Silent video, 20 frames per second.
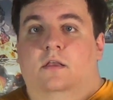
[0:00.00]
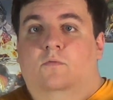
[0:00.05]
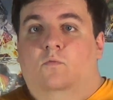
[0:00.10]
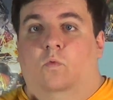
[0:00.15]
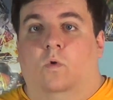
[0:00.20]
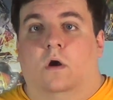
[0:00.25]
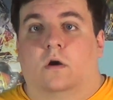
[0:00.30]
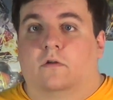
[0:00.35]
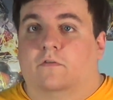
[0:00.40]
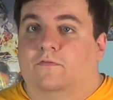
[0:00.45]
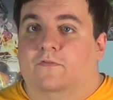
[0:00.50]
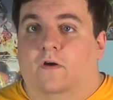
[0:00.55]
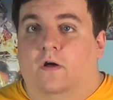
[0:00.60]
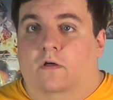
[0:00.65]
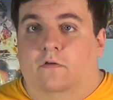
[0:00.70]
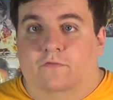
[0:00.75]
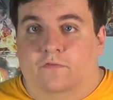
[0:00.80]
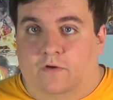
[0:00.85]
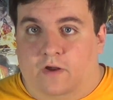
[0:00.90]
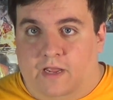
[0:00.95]

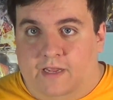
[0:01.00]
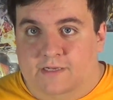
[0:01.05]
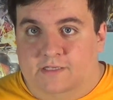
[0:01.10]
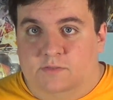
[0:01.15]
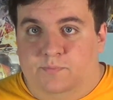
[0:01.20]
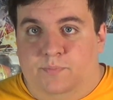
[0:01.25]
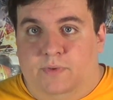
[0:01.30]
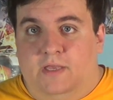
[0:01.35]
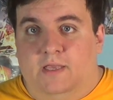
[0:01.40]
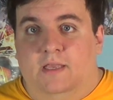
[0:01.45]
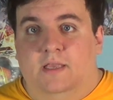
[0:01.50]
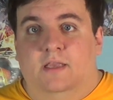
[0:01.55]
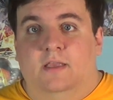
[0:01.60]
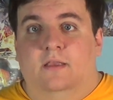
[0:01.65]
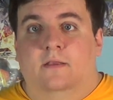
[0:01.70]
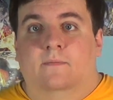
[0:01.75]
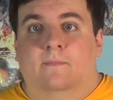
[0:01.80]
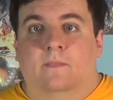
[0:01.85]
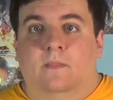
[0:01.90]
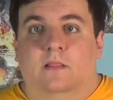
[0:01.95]
waterfall for
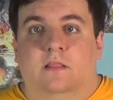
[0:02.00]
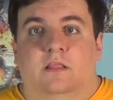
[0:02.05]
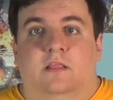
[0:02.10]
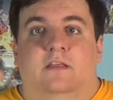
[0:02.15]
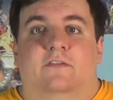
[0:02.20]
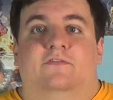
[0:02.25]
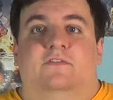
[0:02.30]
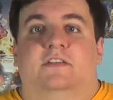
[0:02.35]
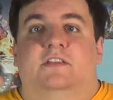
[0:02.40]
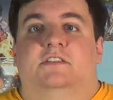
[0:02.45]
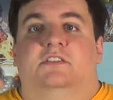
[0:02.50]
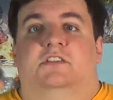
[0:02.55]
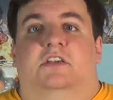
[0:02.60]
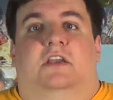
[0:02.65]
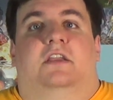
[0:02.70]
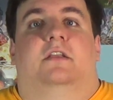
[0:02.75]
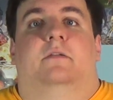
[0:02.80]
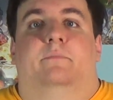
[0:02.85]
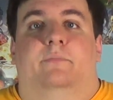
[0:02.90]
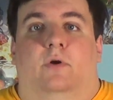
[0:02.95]
HP, lifting
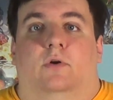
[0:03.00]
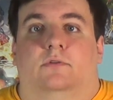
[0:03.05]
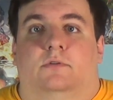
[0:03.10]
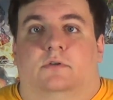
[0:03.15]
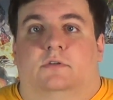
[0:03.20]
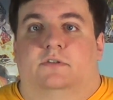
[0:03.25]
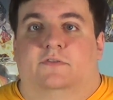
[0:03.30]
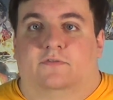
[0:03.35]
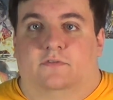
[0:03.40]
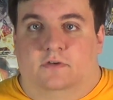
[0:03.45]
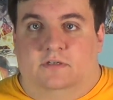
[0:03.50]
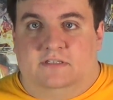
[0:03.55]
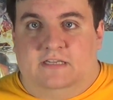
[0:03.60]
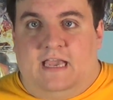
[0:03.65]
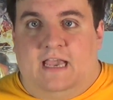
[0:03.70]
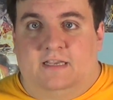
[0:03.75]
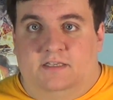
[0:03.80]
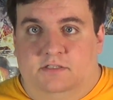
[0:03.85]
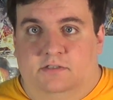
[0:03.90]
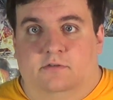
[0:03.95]
giant boulders for
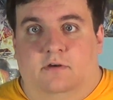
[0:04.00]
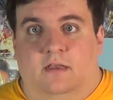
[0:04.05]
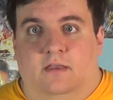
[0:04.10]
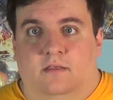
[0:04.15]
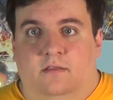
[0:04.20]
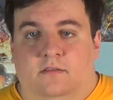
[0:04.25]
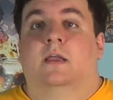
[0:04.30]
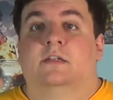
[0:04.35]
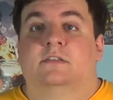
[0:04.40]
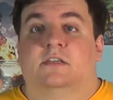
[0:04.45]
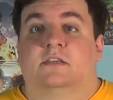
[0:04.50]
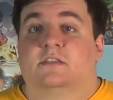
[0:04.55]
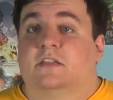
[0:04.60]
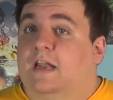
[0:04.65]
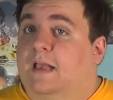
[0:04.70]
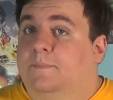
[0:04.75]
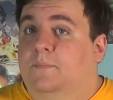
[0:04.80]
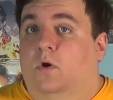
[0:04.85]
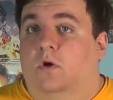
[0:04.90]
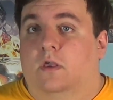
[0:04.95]
attack strength. And just
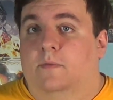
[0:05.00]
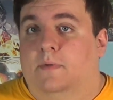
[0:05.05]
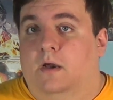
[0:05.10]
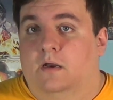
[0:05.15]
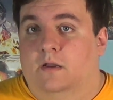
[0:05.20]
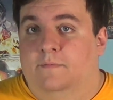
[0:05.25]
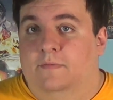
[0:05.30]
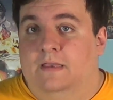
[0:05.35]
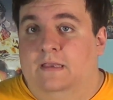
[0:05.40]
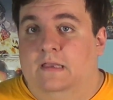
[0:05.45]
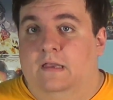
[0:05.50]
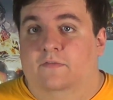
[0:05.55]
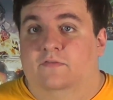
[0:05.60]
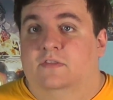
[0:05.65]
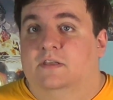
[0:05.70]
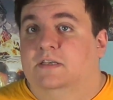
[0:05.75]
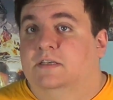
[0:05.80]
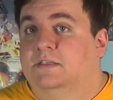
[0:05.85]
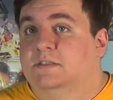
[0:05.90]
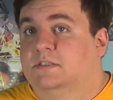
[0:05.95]
like Pokemon Me, if
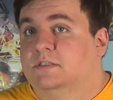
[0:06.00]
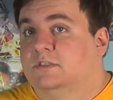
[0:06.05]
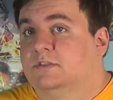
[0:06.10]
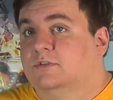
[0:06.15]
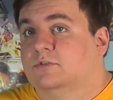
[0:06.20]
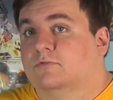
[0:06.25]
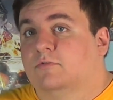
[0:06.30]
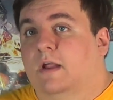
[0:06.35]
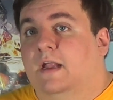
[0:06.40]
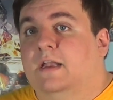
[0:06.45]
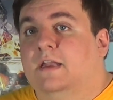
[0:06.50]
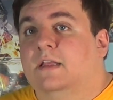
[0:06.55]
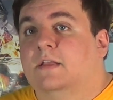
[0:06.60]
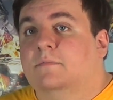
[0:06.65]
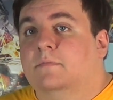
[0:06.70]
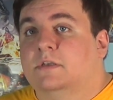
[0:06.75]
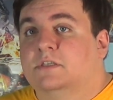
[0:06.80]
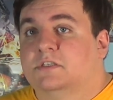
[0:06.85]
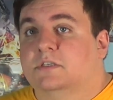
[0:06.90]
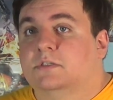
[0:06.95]
these
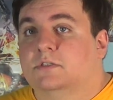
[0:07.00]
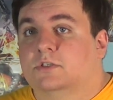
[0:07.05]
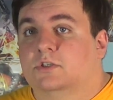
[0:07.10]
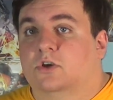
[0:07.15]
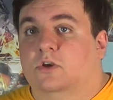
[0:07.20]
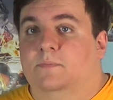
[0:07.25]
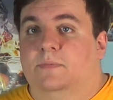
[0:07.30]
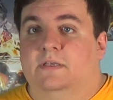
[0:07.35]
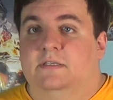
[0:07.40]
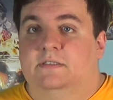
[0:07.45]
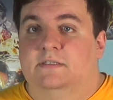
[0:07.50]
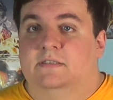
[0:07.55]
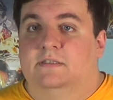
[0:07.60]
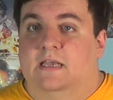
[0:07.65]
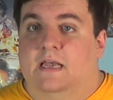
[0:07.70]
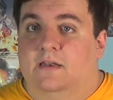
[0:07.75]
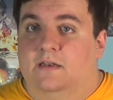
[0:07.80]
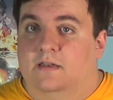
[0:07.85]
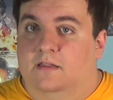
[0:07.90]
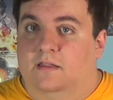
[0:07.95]
training missions could be
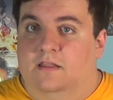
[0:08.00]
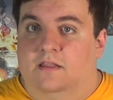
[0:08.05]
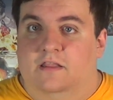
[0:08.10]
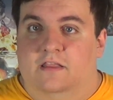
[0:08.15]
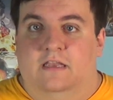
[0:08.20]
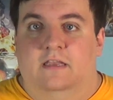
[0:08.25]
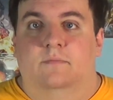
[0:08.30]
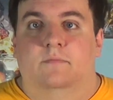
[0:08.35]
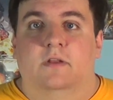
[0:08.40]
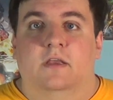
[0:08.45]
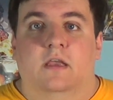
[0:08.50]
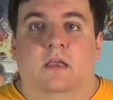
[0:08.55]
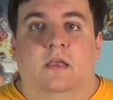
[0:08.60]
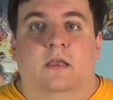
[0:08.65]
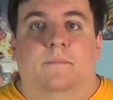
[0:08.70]
set and themed